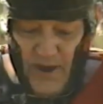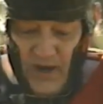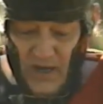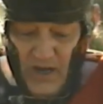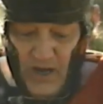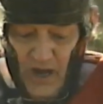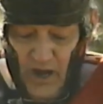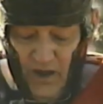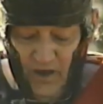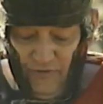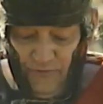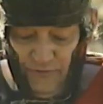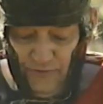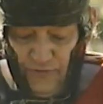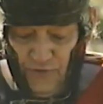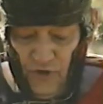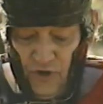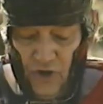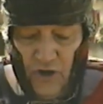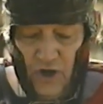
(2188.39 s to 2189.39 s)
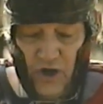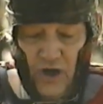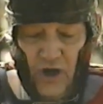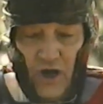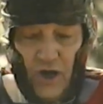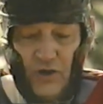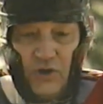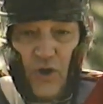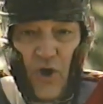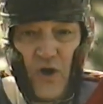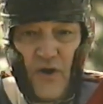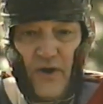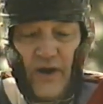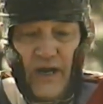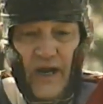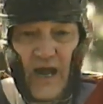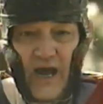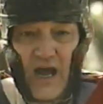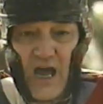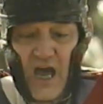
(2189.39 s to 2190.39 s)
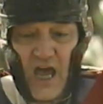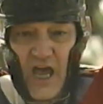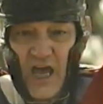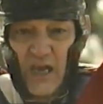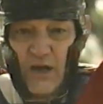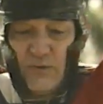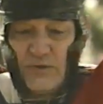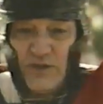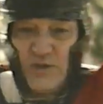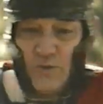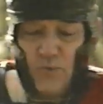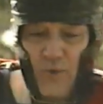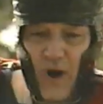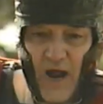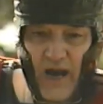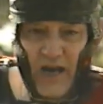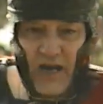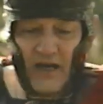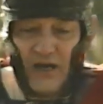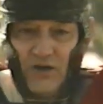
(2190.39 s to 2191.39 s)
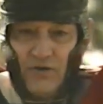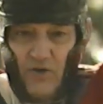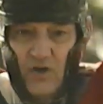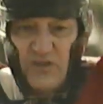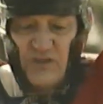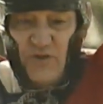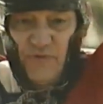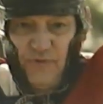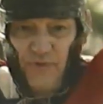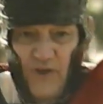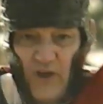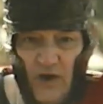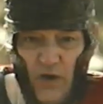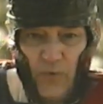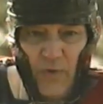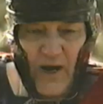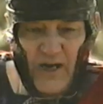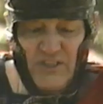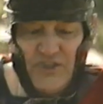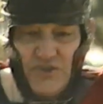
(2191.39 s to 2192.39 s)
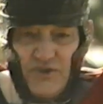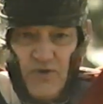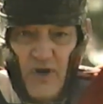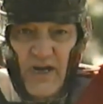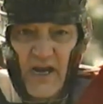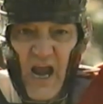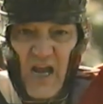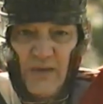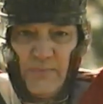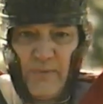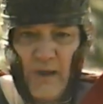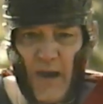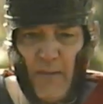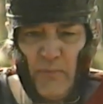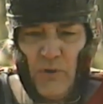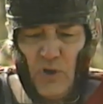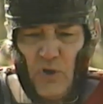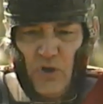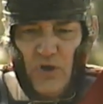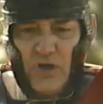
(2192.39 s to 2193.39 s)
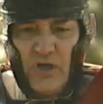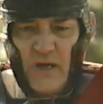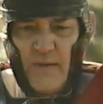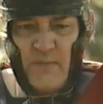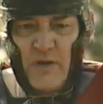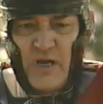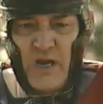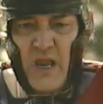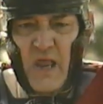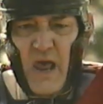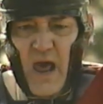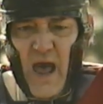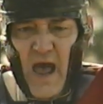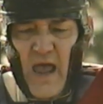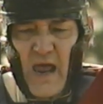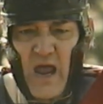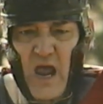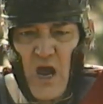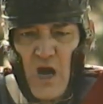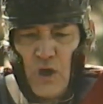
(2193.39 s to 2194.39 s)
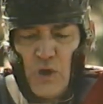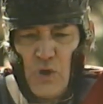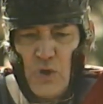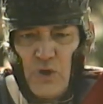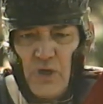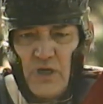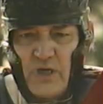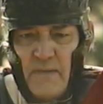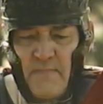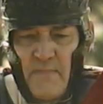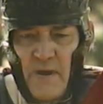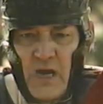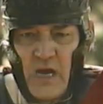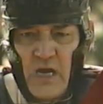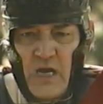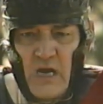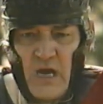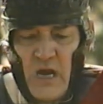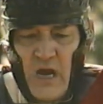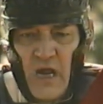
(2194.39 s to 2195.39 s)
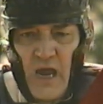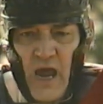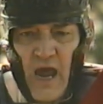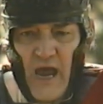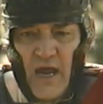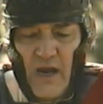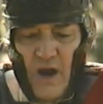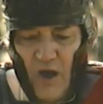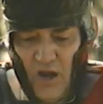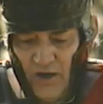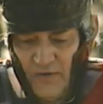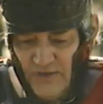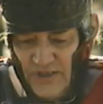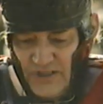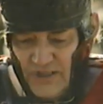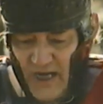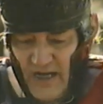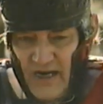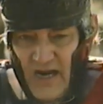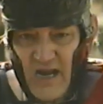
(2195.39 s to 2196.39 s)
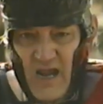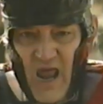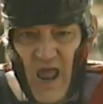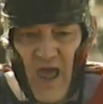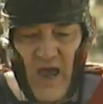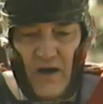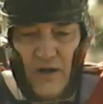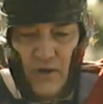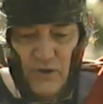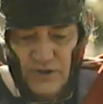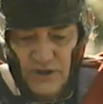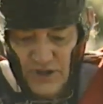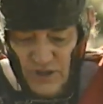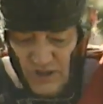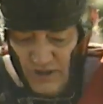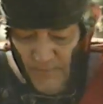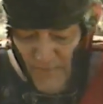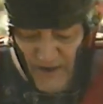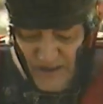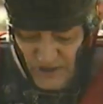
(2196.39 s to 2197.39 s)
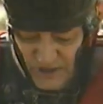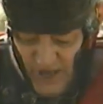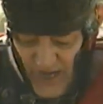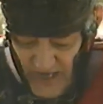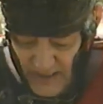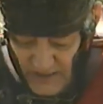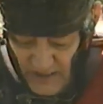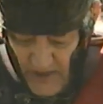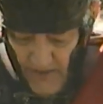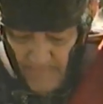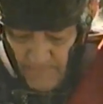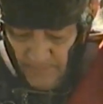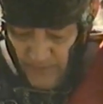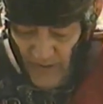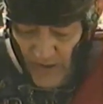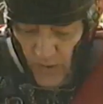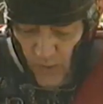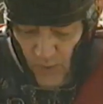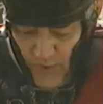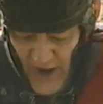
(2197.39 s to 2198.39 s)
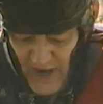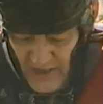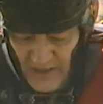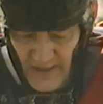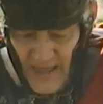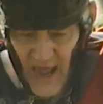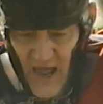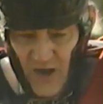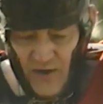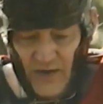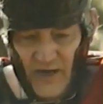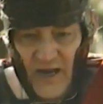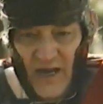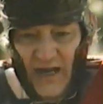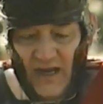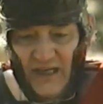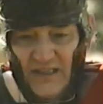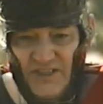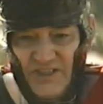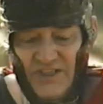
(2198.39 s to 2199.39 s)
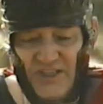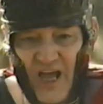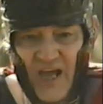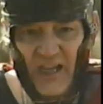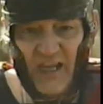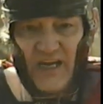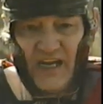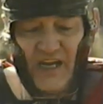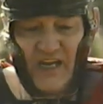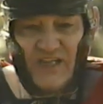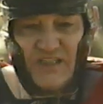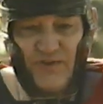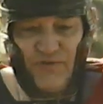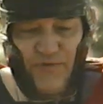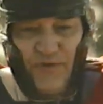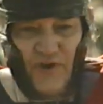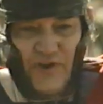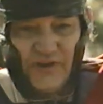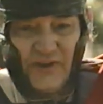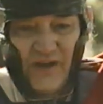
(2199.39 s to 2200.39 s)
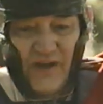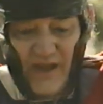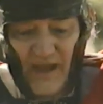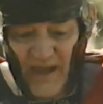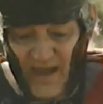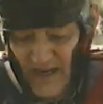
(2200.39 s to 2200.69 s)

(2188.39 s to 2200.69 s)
big fur lorica, and he was running across the field right straight at me. I'm looking him in the eye, looking mean, and all of a sudden an arrow, just by chance, went down and stuck in his foot,